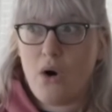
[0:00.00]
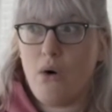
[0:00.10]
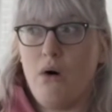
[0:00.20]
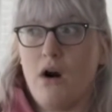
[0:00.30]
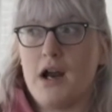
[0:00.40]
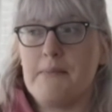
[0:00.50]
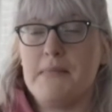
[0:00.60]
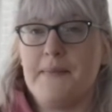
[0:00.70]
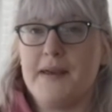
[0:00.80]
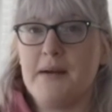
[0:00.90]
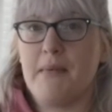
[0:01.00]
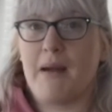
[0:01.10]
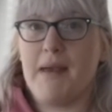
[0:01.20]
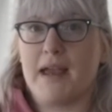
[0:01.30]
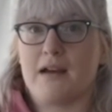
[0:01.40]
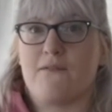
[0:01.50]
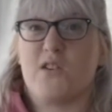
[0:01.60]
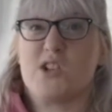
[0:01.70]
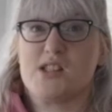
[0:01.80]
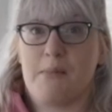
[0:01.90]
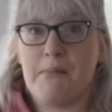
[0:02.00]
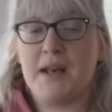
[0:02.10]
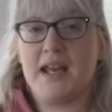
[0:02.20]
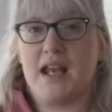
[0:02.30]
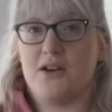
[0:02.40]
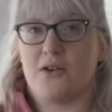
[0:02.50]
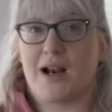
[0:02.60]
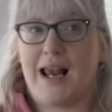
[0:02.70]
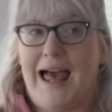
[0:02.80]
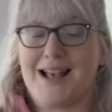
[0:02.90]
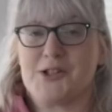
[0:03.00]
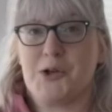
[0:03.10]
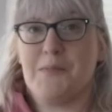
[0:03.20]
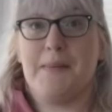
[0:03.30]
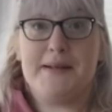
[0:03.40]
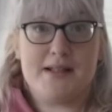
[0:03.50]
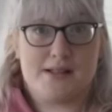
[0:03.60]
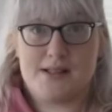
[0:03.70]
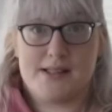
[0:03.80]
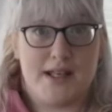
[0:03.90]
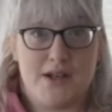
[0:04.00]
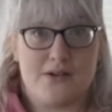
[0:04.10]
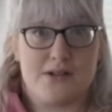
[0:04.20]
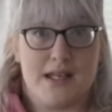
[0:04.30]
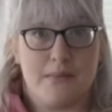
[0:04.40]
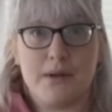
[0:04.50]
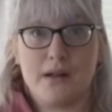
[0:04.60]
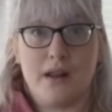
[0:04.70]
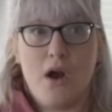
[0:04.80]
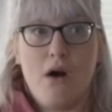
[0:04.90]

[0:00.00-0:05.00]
or maybe you might make it for somebody in your class who maybe doesn't sit at your table,